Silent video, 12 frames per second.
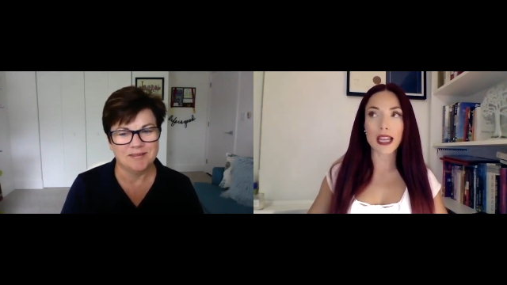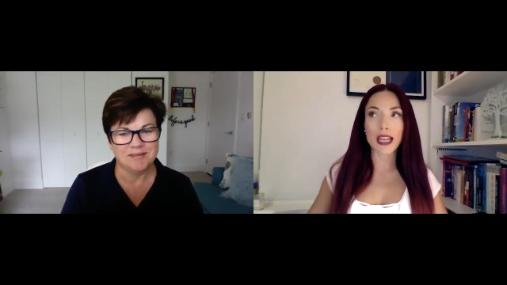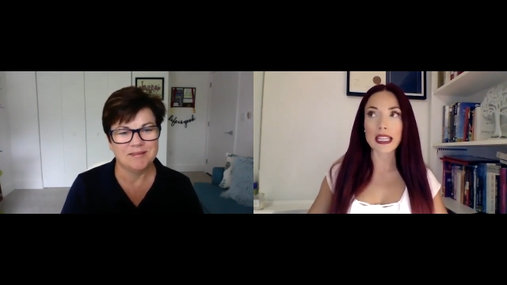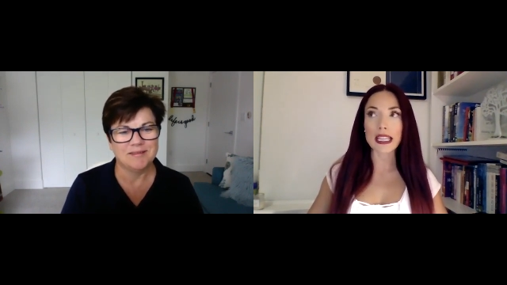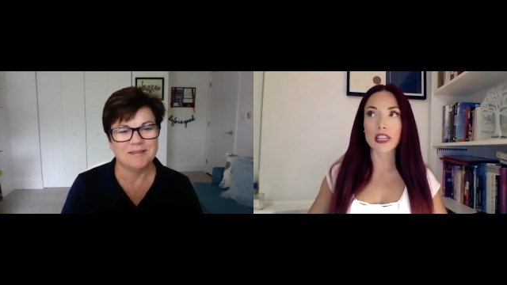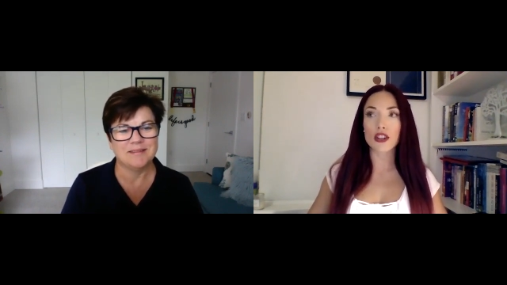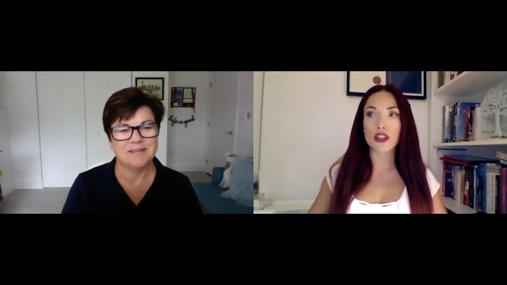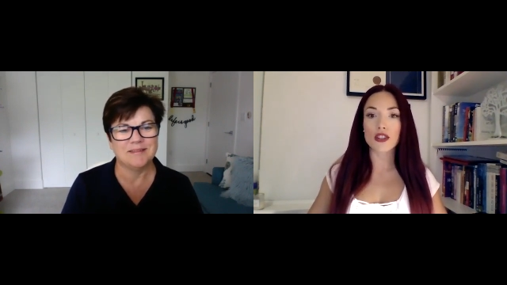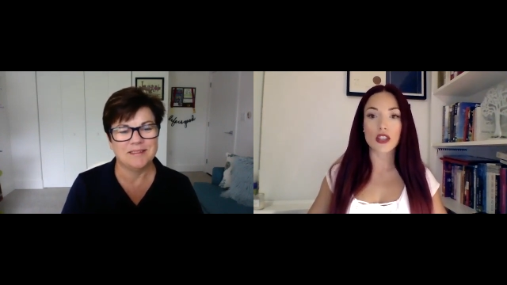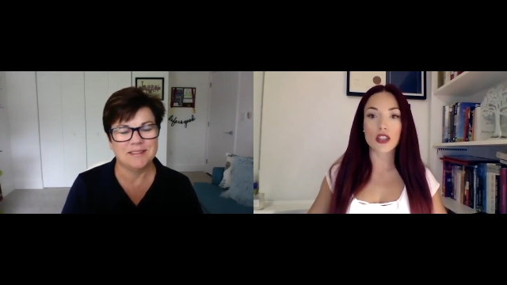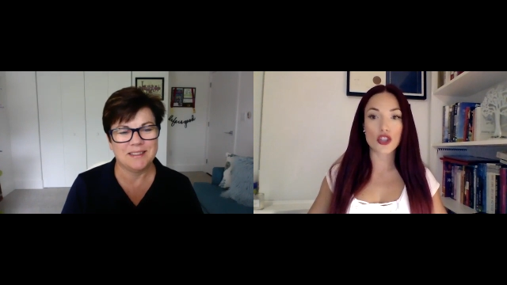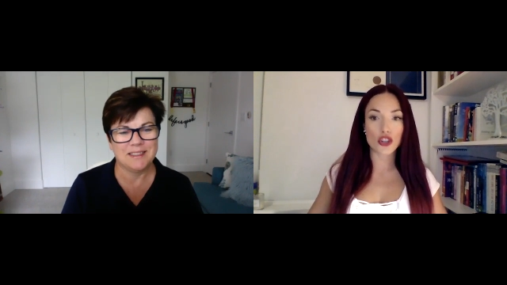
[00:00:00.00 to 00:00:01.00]
Speaker 1: years
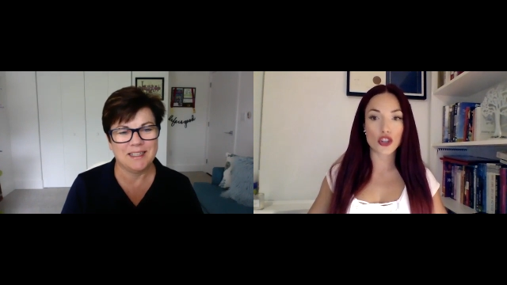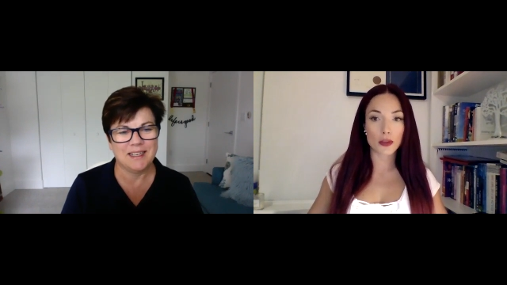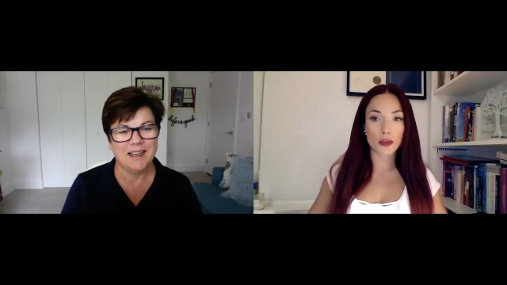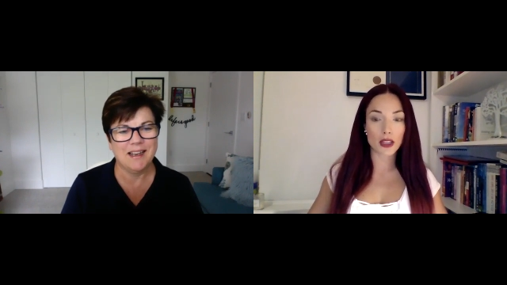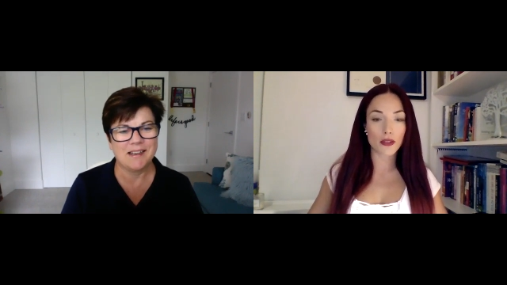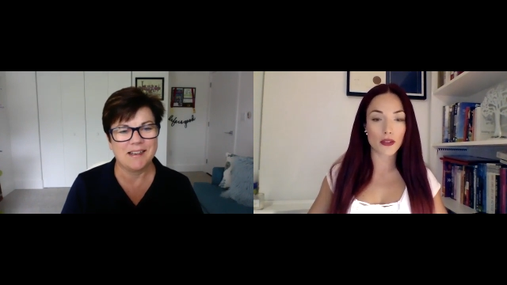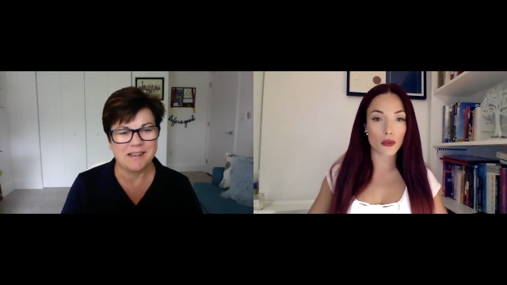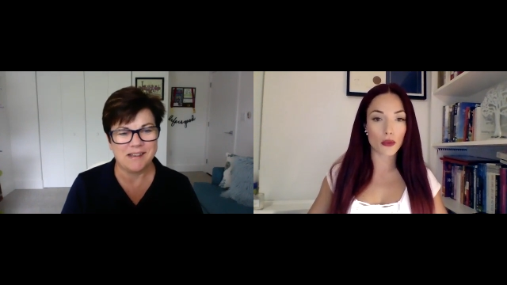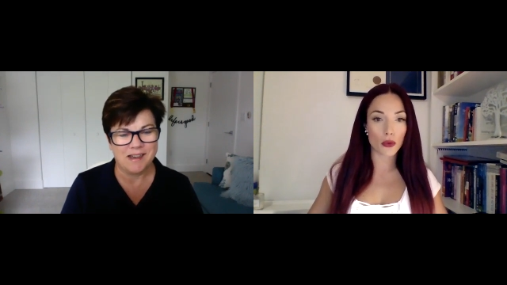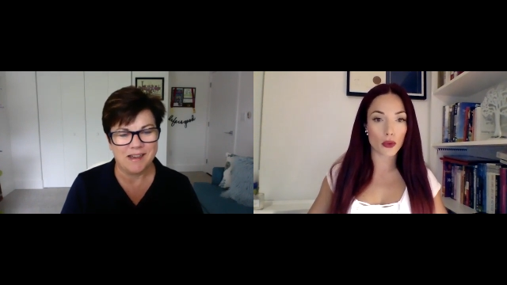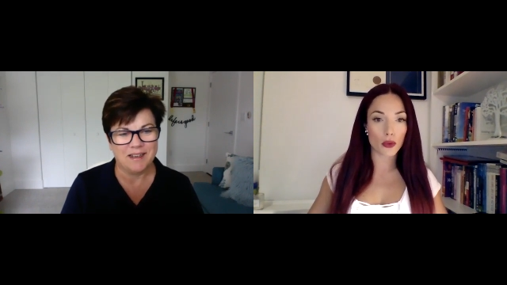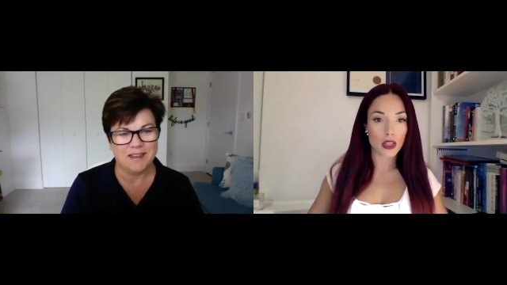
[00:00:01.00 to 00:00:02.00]
in germany
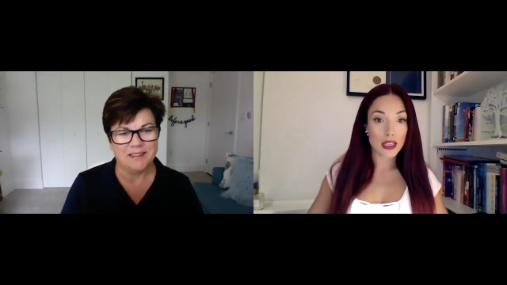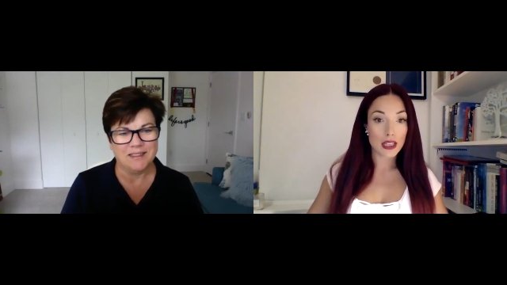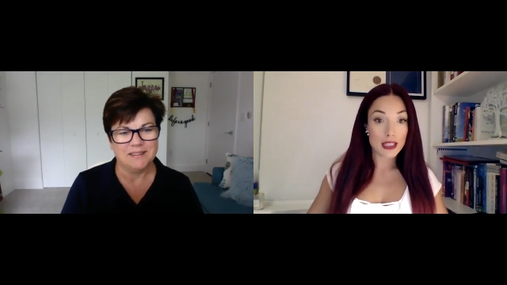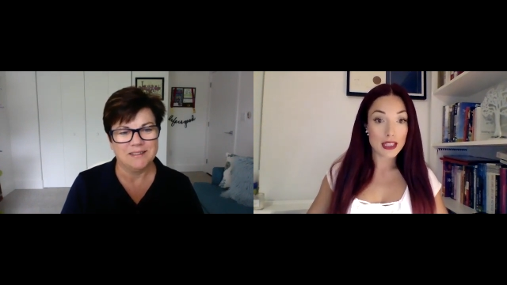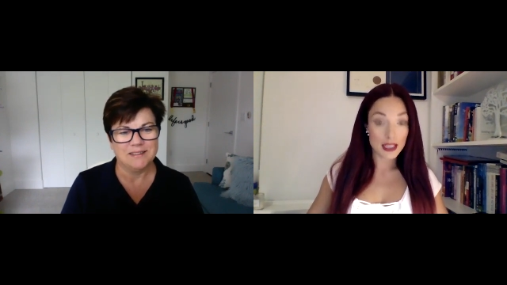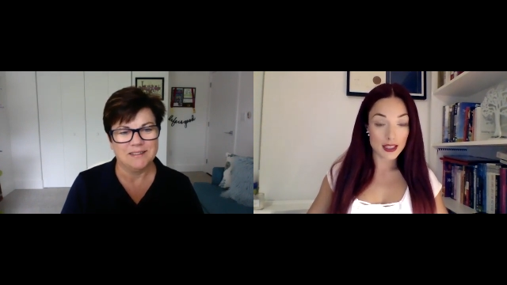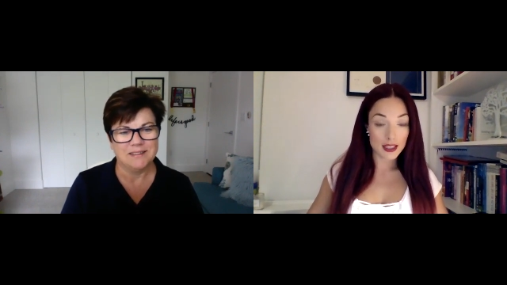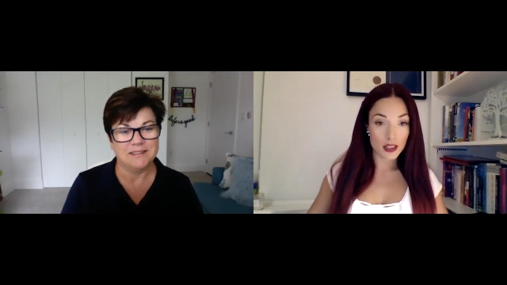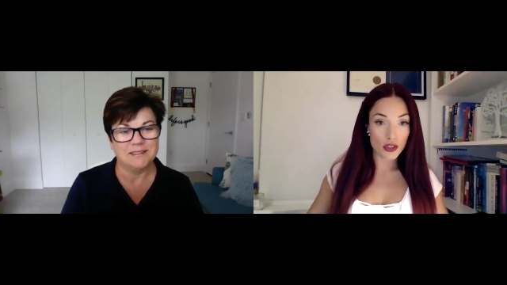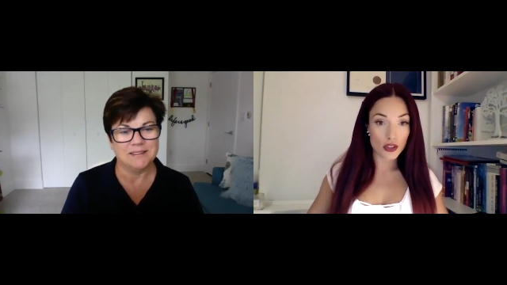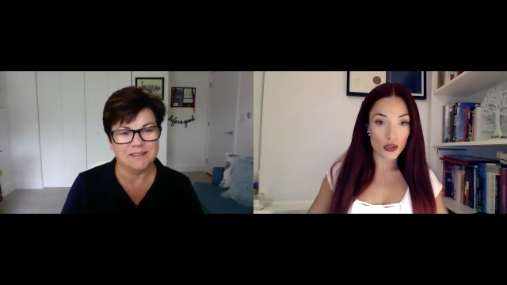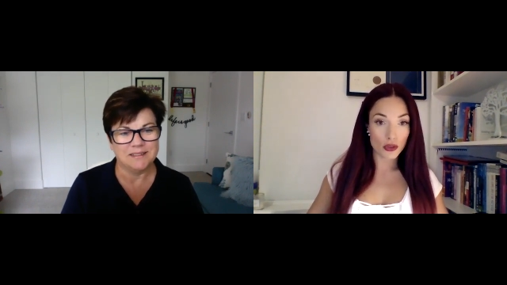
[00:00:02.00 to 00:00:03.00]
for six
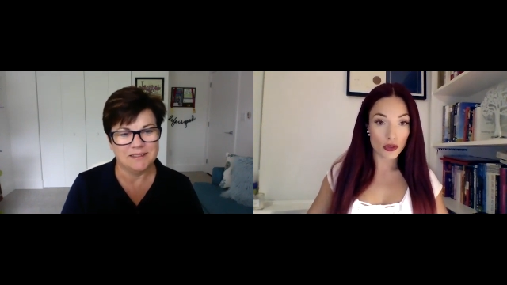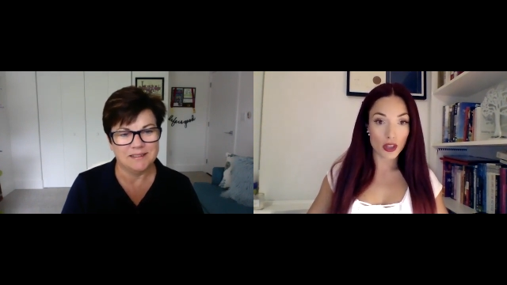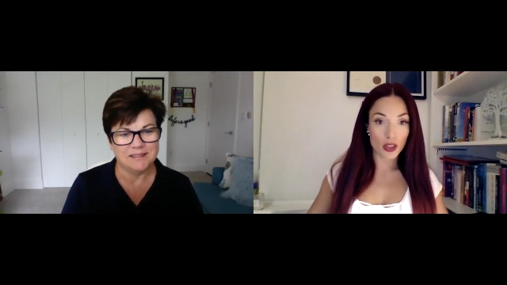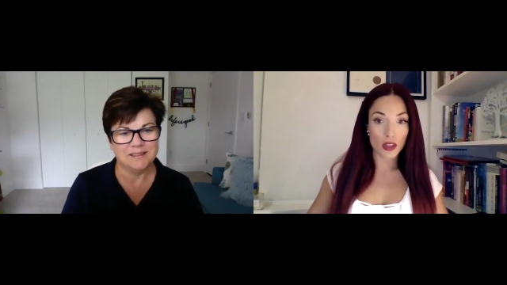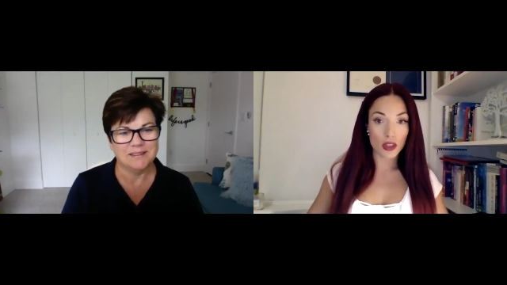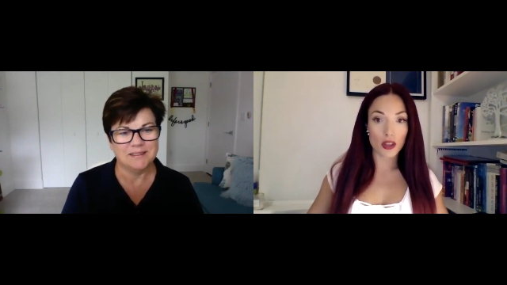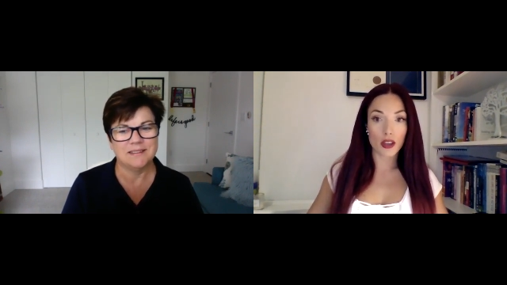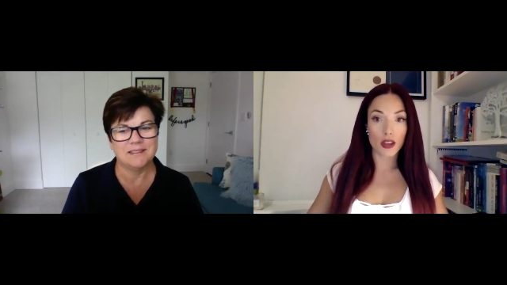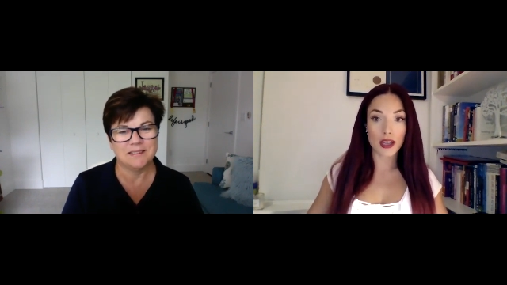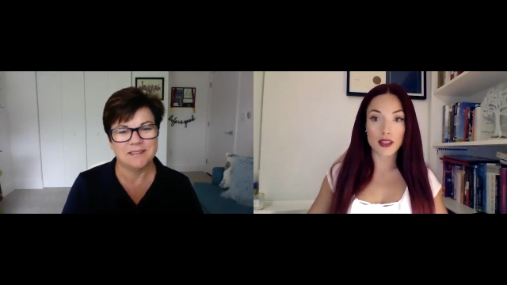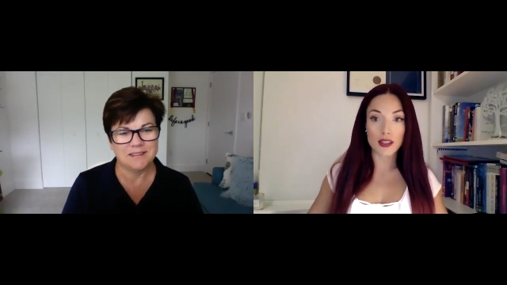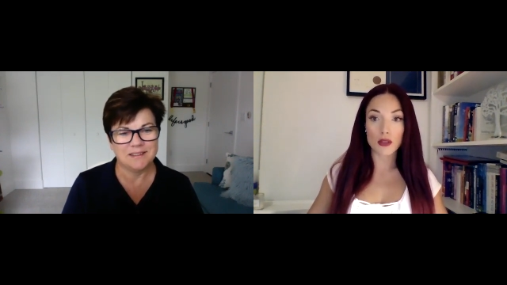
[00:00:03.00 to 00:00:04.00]
years during the
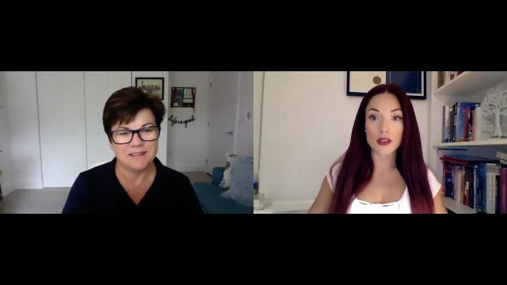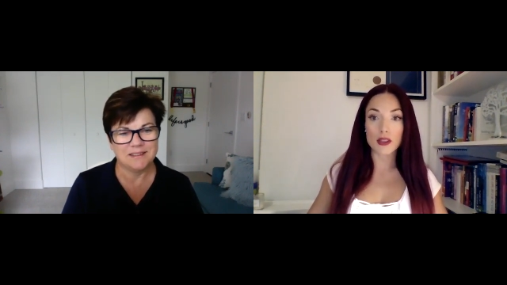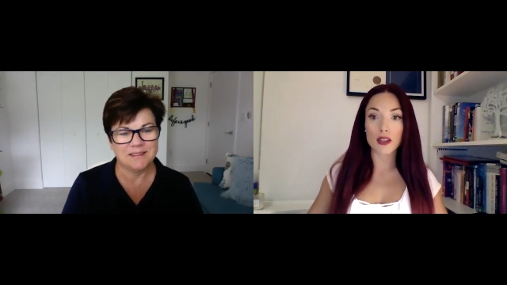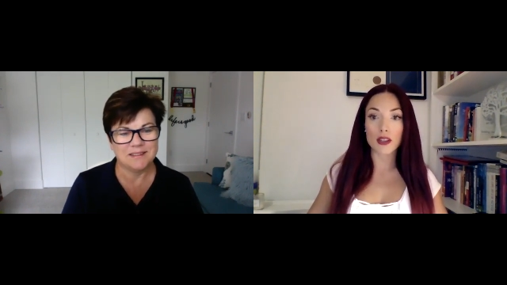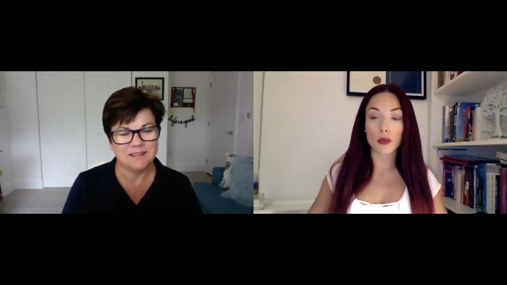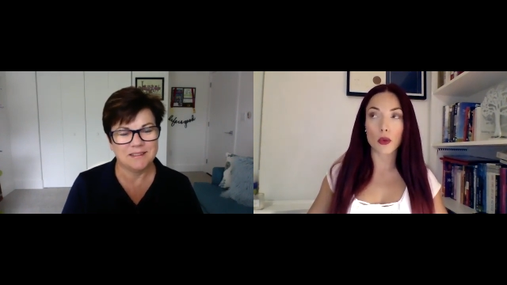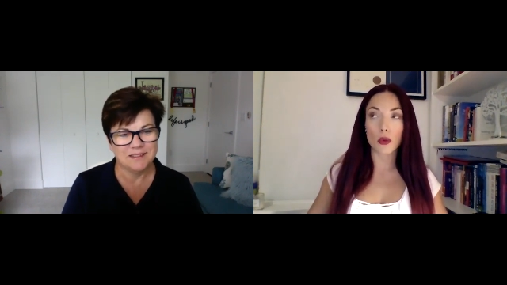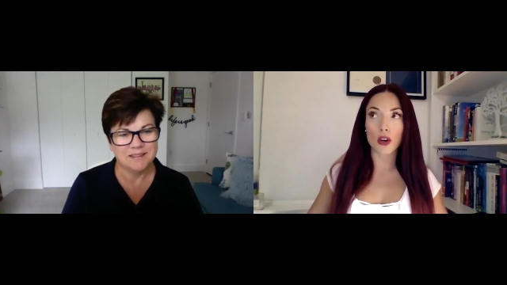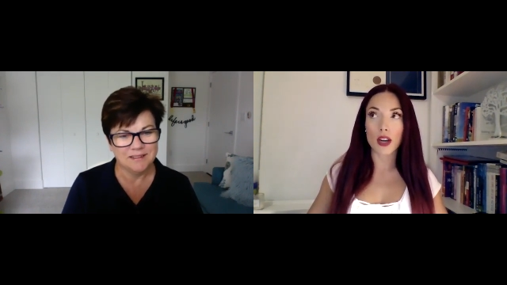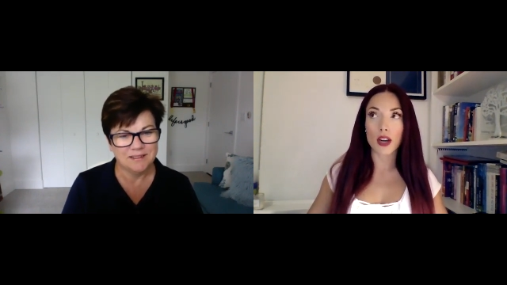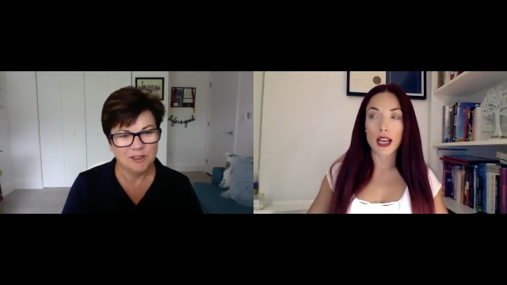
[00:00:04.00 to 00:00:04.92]
ex-yugoslav war